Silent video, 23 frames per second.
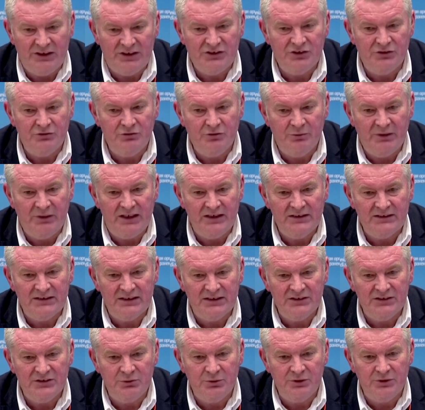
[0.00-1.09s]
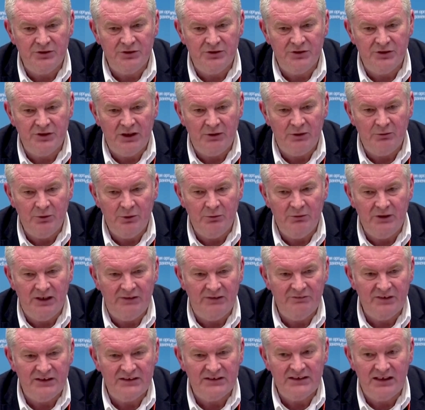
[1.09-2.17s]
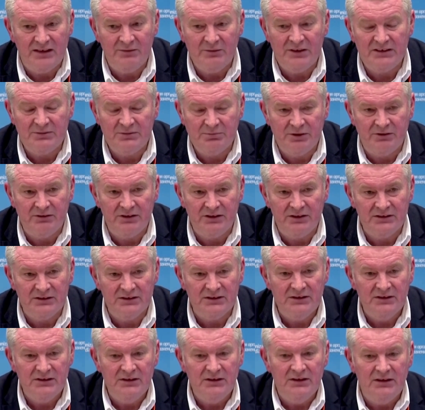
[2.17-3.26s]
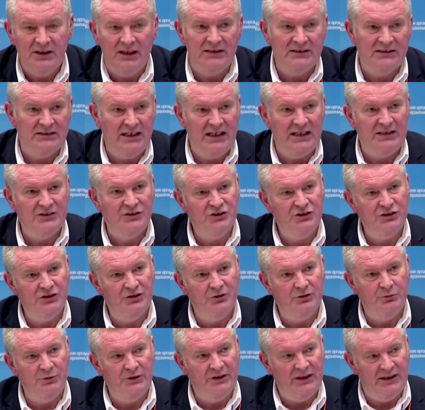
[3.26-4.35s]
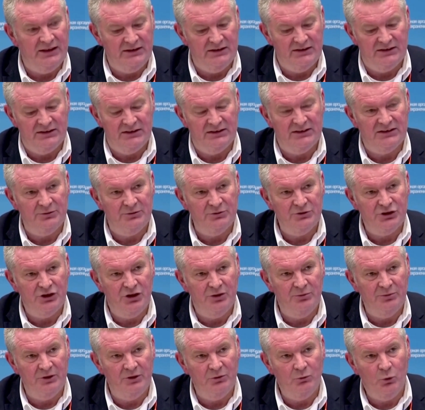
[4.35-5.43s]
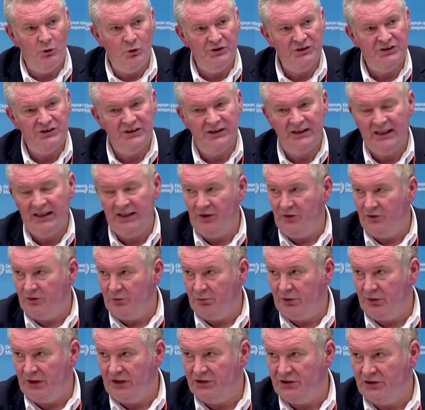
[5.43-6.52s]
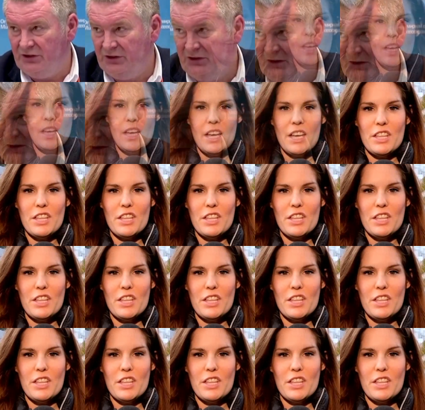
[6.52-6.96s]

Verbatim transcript: The question remains as to whether or not we will have the same experience as last year with health systems coming once again under pressure.